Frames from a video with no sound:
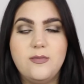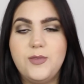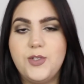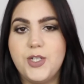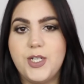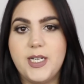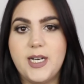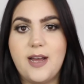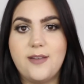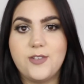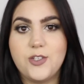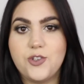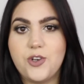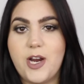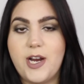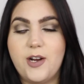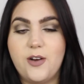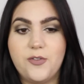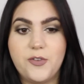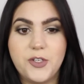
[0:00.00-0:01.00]
you're going to have to
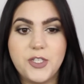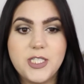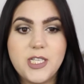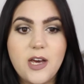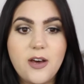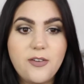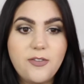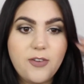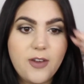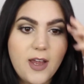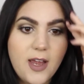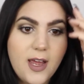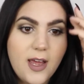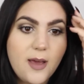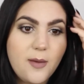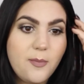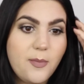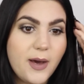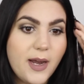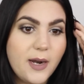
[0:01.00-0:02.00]
try it out for yourself,
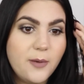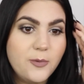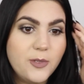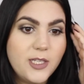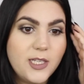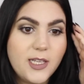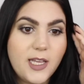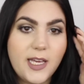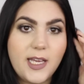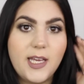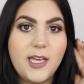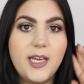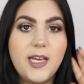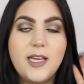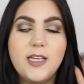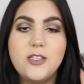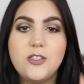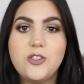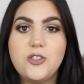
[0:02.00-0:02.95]
but I'm really liking it.